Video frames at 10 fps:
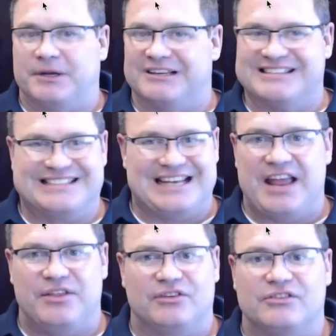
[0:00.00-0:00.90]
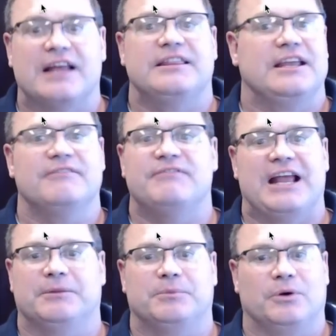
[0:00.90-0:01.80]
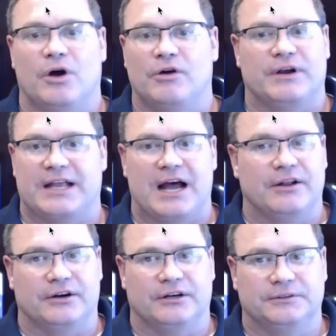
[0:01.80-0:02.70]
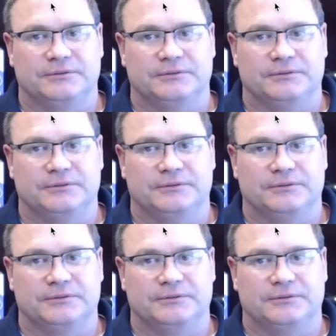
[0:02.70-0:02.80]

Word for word: Because today there's nothing available over the counter.